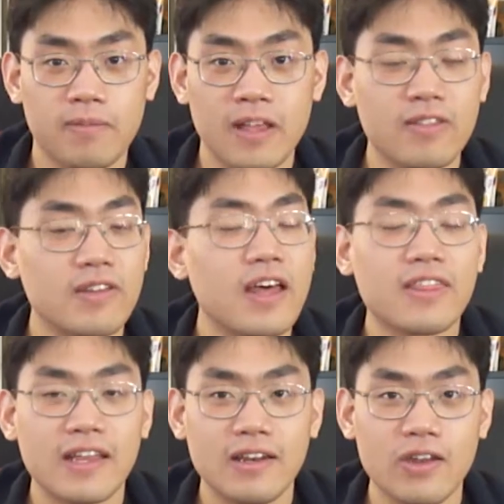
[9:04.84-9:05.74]
it's
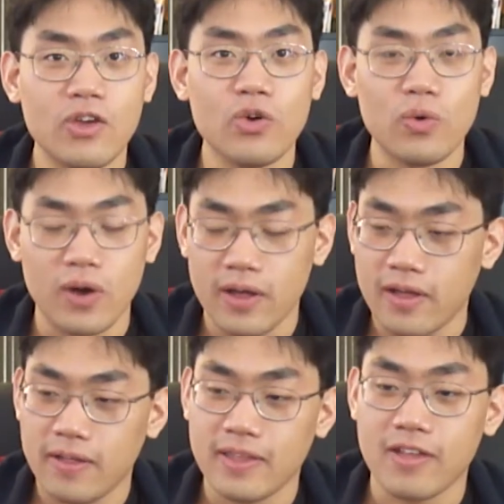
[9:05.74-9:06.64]
nothing new.
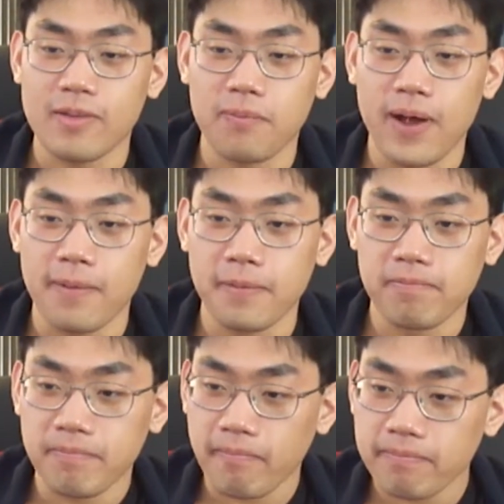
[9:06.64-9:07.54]
That's the problem.
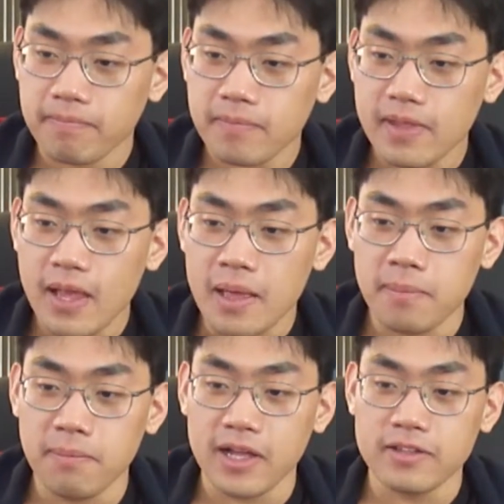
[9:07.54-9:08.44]

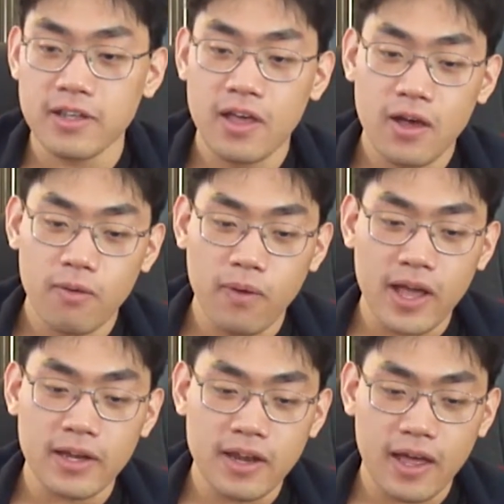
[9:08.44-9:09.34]
But
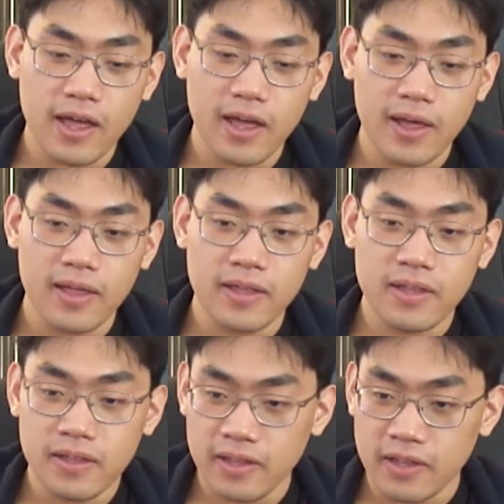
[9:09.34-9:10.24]
when
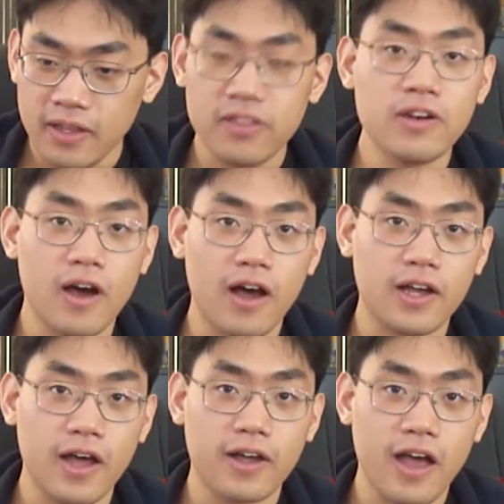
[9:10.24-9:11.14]
Ethan Hawke
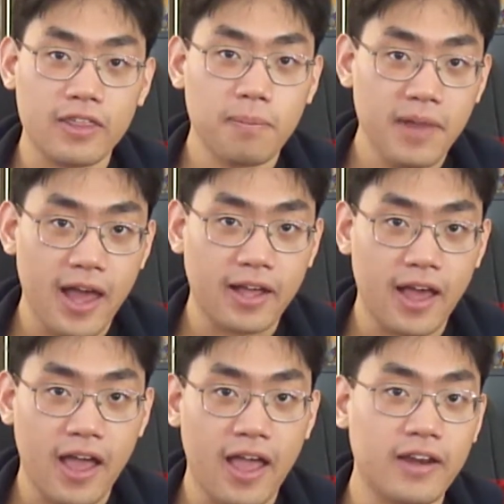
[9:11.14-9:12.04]
got the black
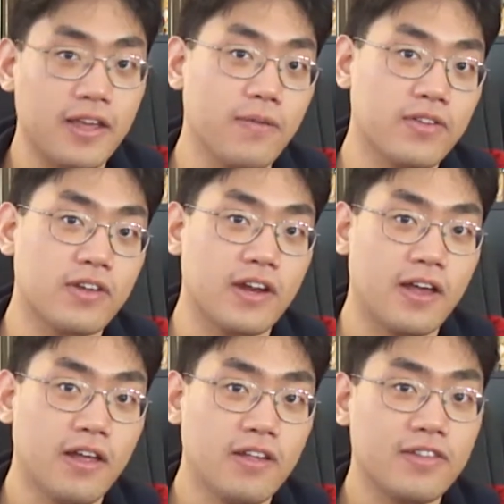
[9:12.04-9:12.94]
guy and he was
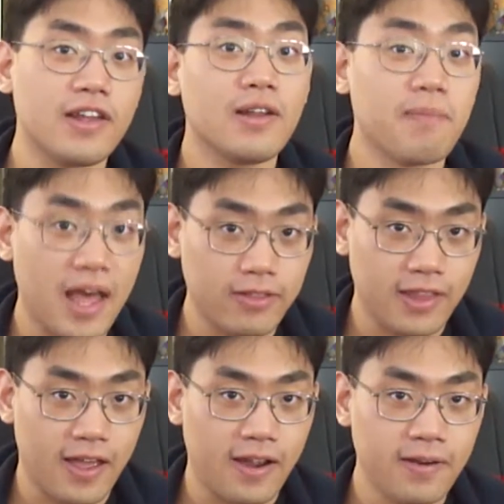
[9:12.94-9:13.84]
gonna send him out
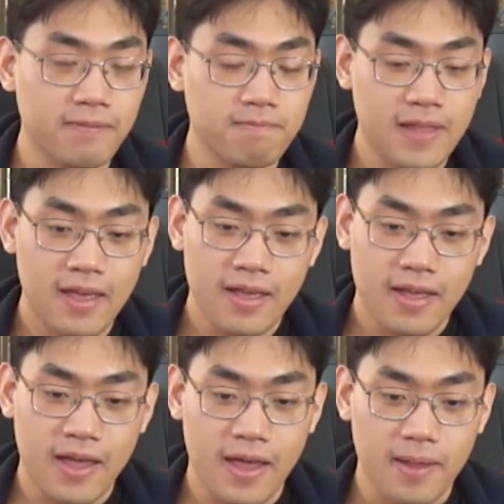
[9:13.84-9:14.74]
there,
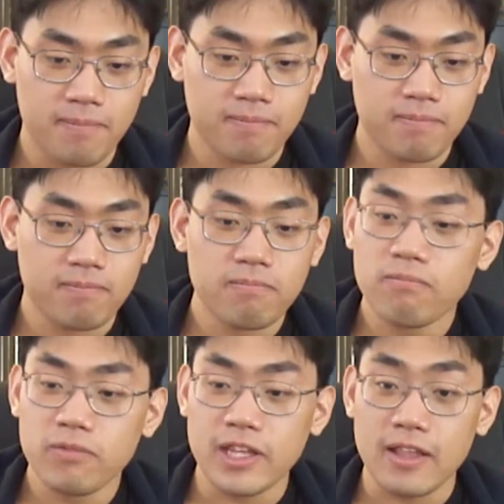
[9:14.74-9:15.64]

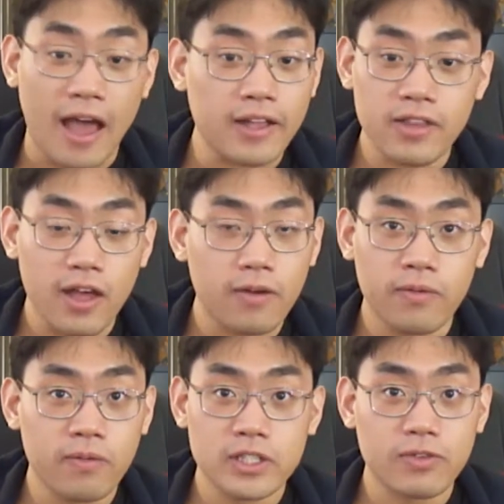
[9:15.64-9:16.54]
I
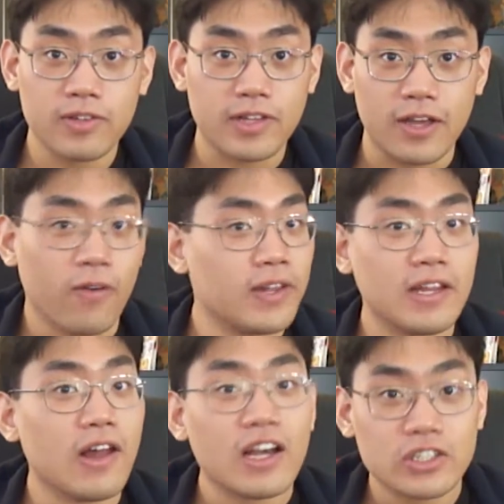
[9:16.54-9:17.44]
thought which was the only
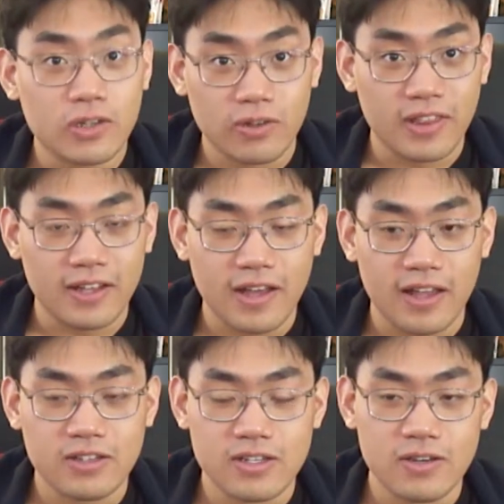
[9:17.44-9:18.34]
logical thing
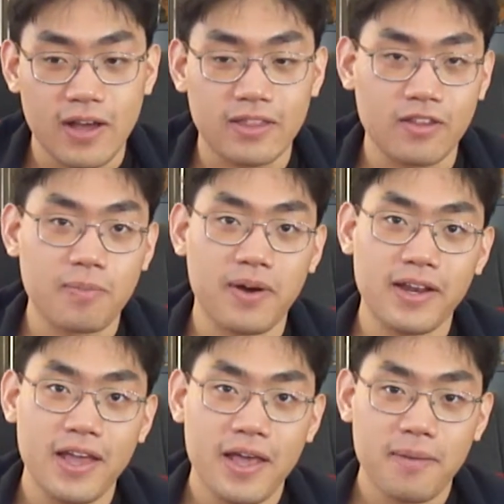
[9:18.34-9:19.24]
to do at this
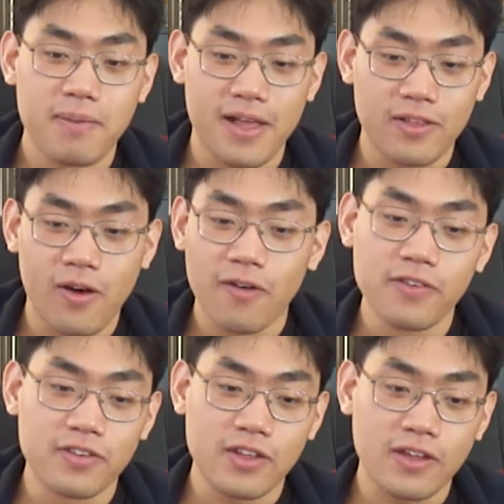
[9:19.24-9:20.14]
point, but all of
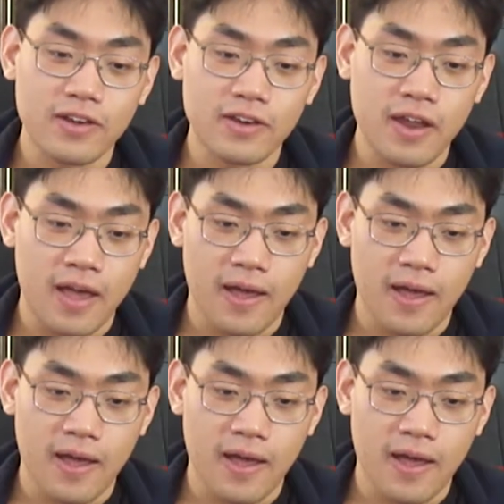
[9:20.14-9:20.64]
a sudden